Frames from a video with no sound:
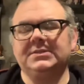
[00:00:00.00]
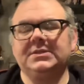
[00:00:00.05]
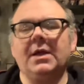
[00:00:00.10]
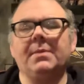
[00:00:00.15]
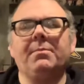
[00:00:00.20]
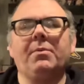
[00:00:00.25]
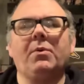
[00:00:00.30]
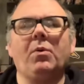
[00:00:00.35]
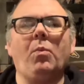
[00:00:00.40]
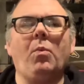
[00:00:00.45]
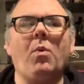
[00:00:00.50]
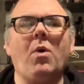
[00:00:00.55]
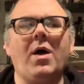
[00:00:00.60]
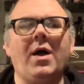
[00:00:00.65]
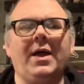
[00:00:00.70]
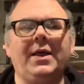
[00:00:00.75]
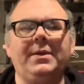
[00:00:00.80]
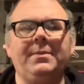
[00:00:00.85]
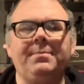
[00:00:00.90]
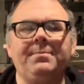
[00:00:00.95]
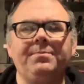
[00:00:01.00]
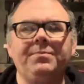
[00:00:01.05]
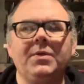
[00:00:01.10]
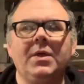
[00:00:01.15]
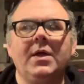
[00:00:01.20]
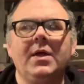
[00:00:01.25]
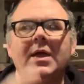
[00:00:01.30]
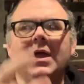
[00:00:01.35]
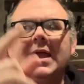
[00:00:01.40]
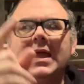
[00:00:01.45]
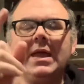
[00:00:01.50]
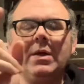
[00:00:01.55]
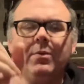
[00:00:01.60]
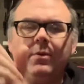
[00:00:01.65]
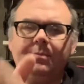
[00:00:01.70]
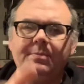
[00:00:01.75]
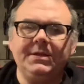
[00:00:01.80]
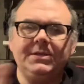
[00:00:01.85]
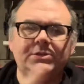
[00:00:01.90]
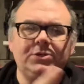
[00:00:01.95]
Number one, it would
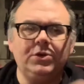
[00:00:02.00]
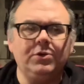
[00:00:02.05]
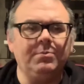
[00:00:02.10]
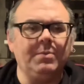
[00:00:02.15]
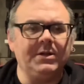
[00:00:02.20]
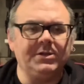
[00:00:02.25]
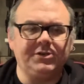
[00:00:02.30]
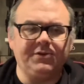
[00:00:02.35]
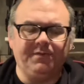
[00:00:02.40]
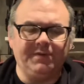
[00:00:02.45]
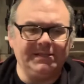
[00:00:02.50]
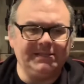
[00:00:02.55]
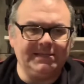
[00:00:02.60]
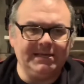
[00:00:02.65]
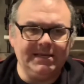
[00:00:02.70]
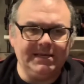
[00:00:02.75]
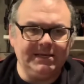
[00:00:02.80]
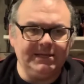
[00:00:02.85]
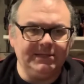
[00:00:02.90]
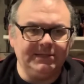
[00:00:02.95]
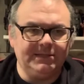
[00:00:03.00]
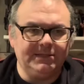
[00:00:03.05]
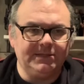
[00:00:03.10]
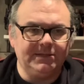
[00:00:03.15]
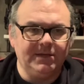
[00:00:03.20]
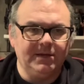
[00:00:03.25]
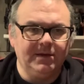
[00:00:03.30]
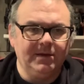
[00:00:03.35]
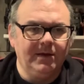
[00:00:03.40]
be too much of a tease.